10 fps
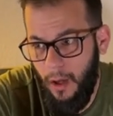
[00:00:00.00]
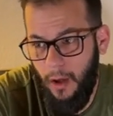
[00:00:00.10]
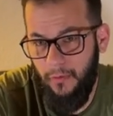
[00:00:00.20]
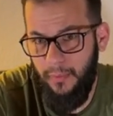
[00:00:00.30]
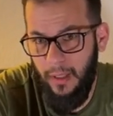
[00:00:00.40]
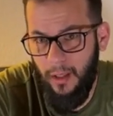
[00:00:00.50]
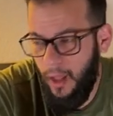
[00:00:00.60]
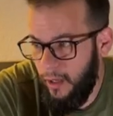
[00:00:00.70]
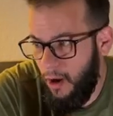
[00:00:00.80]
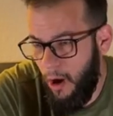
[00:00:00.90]
of me
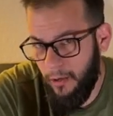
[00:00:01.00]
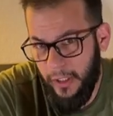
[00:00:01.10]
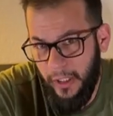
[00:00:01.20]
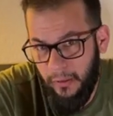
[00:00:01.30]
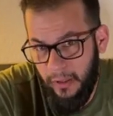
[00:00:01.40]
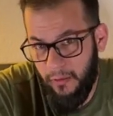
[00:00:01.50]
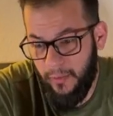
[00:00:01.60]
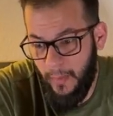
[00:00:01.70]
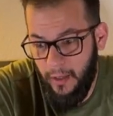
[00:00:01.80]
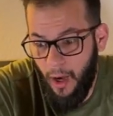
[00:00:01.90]
like arguing
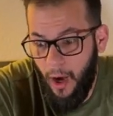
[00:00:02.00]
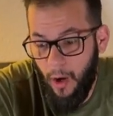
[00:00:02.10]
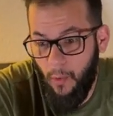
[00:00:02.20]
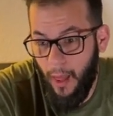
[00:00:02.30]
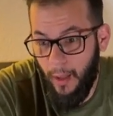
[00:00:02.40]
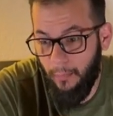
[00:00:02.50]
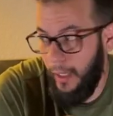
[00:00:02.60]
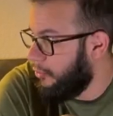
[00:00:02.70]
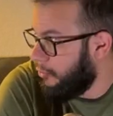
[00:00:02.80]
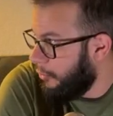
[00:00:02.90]
with my dog while I'm
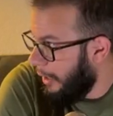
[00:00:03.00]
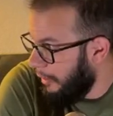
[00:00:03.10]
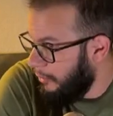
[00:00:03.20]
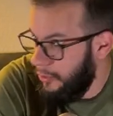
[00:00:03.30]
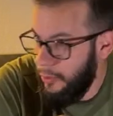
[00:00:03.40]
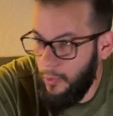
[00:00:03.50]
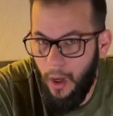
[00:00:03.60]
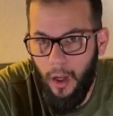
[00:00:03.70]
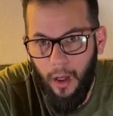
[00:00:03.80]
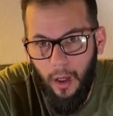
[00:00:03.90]
like trying to
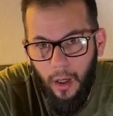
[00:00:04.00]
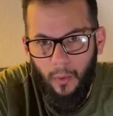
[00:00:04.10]
uh